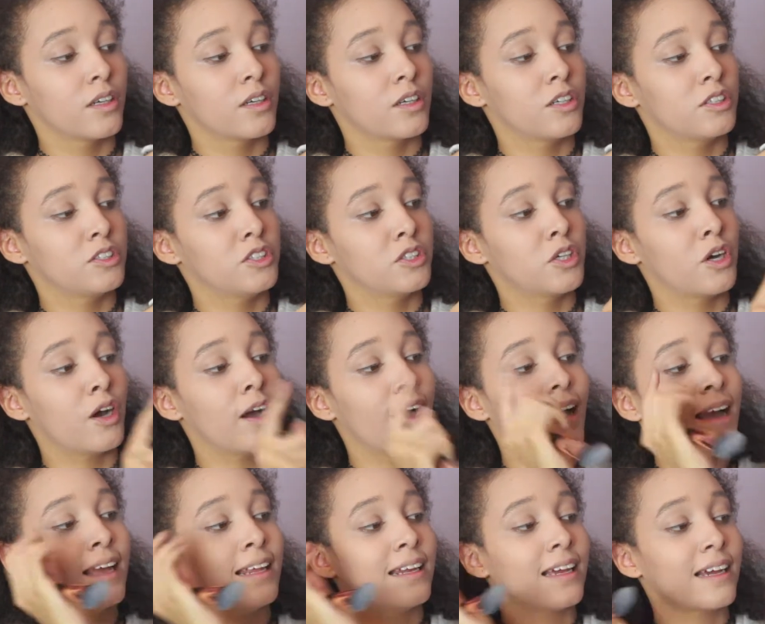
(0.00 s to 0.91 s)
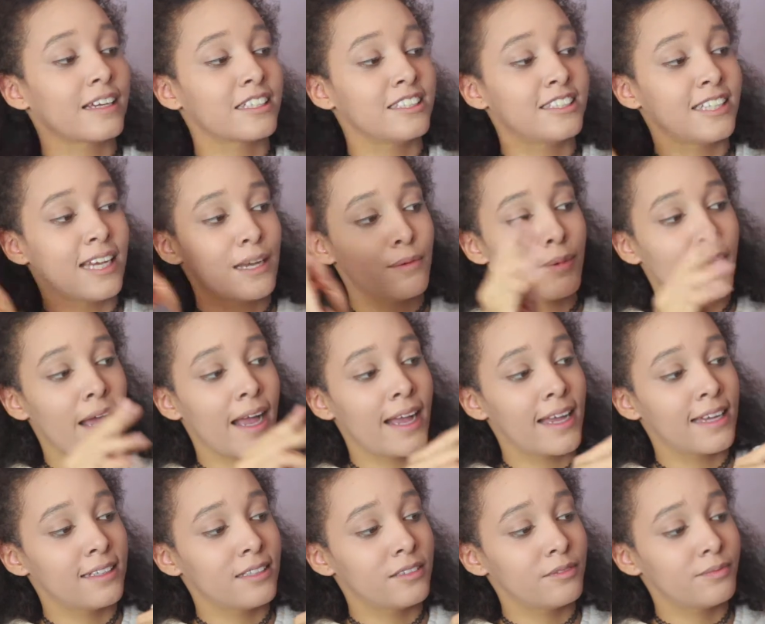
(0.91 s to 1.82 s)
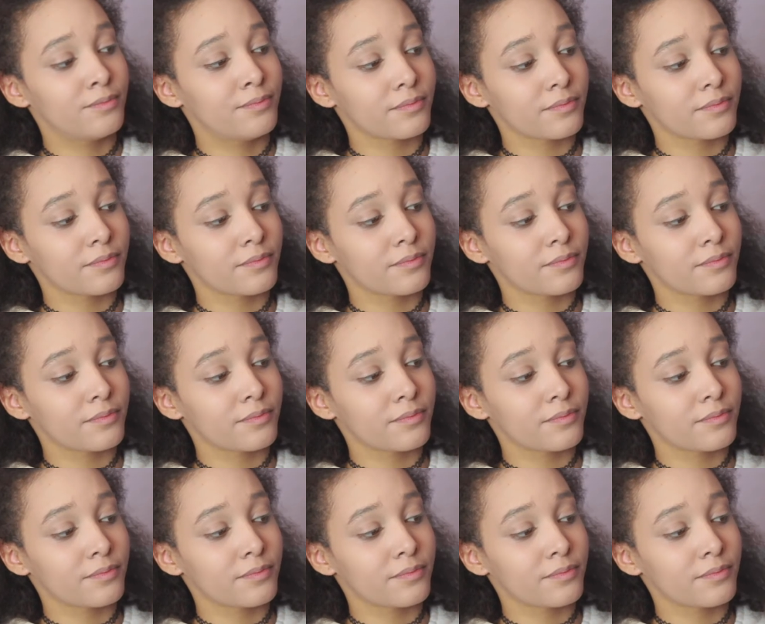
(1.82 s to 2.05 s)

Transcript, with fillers: Because you've got a like a champagne.